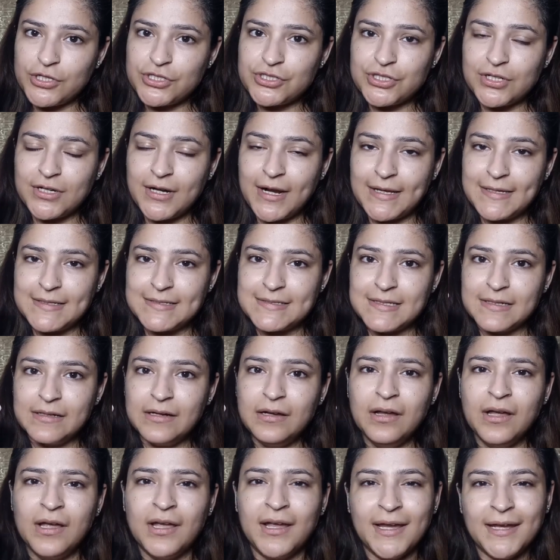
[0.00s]

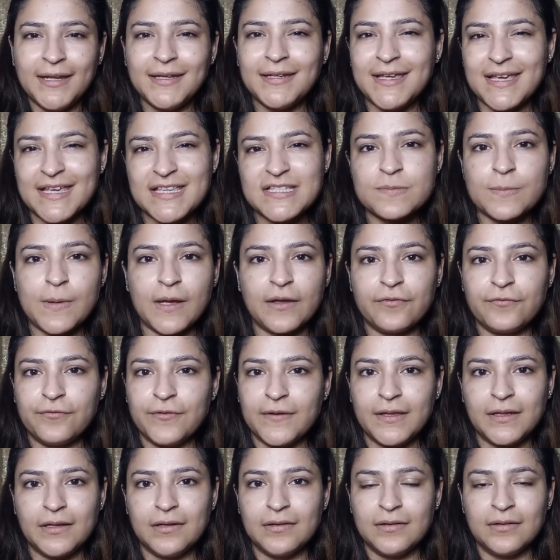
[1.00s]
Moisturizer in case
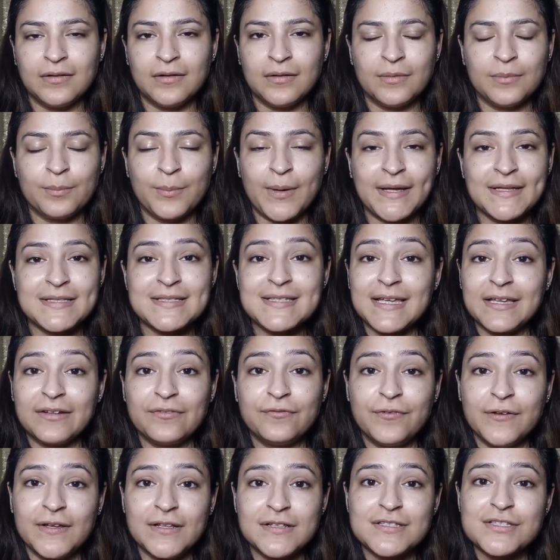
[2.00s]
my
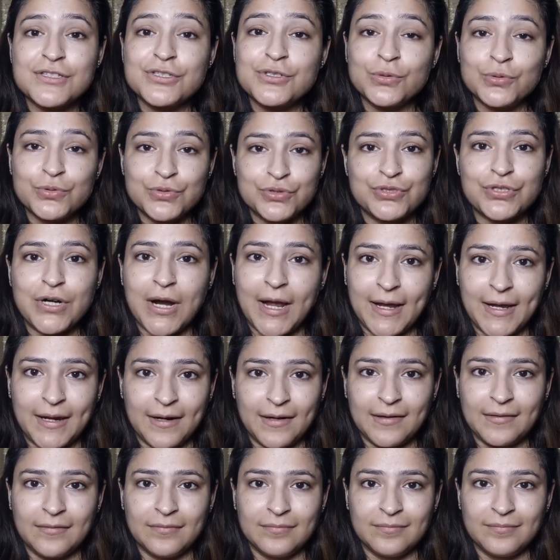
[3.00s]
skin feels too
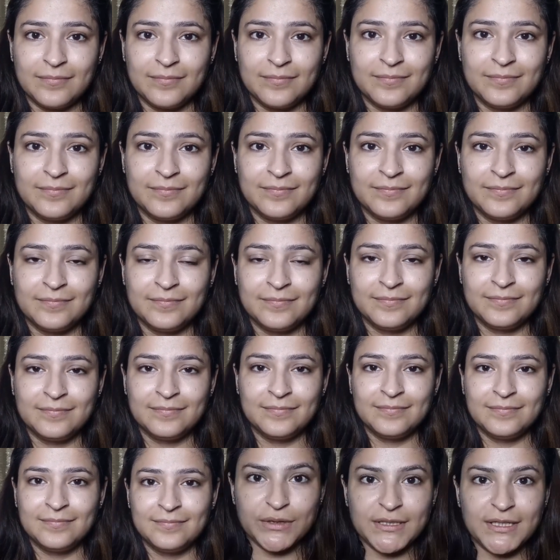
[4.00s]
dry.
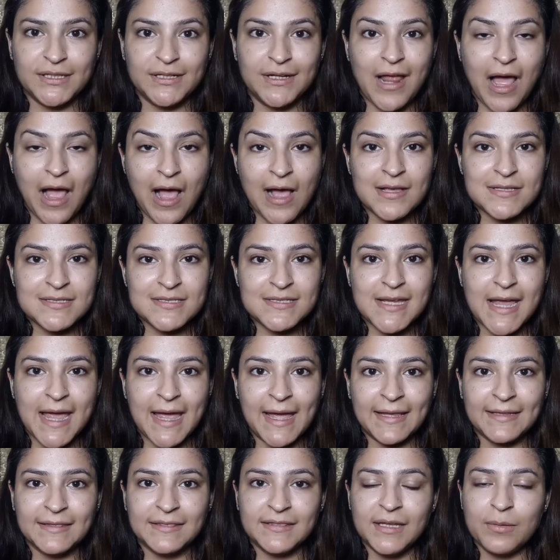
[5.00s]
So the last
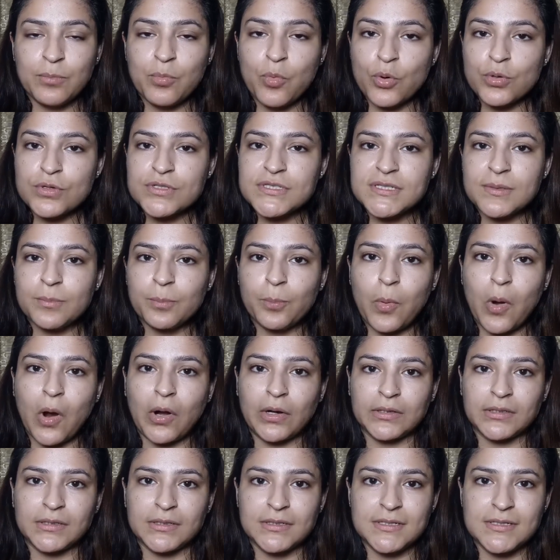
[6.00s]
and the most
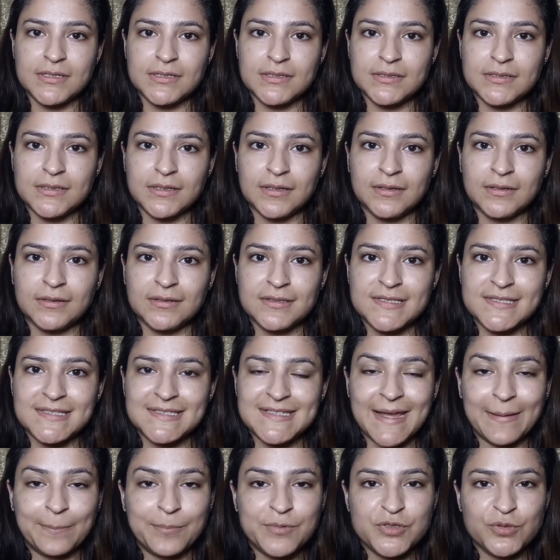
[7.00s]
important
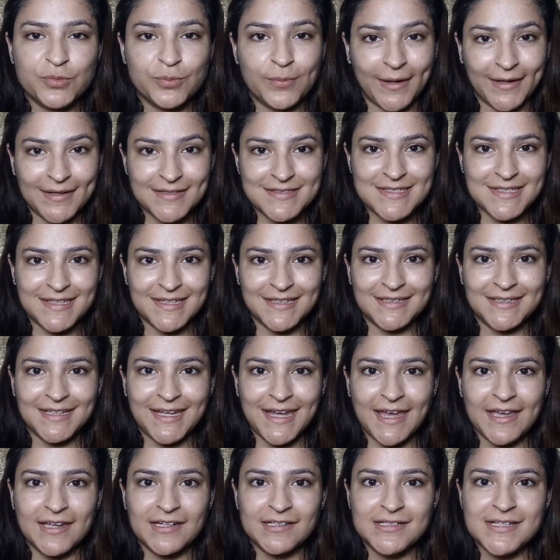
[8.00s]
step to my
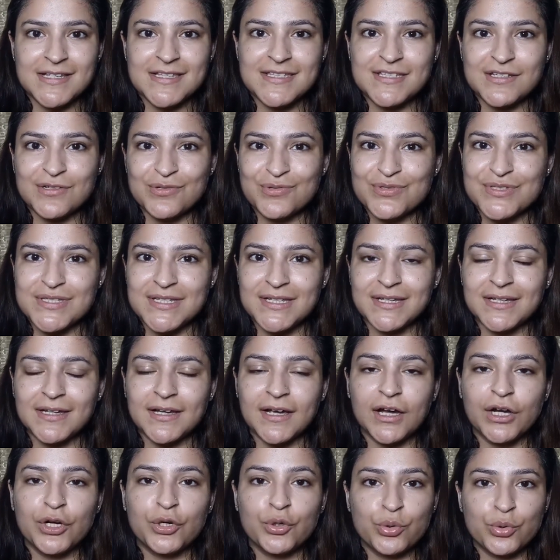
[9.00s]
skincare is
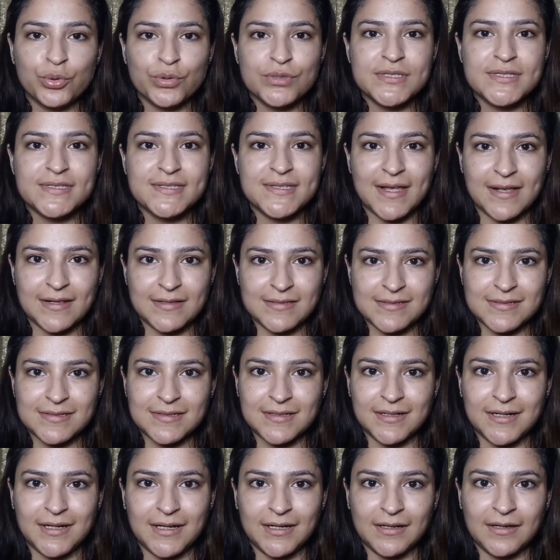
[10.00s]
using a good
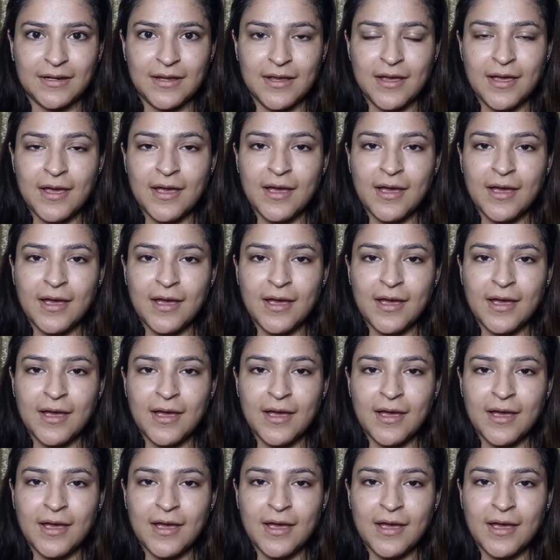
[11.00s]
sunscreen.